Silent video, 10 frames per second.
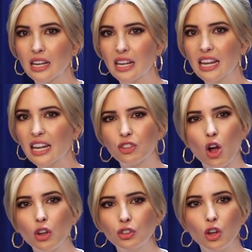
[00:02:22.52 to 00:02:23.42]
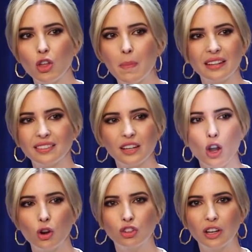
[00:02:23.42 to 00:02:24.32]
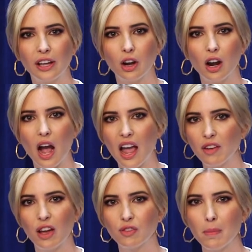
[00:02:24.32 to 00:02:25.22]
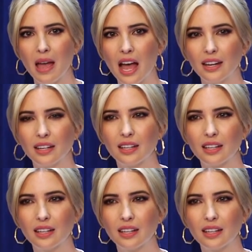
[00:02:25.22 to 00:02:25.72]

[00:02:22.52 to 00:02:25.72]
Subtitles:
He is also the best negotiator I have ever met.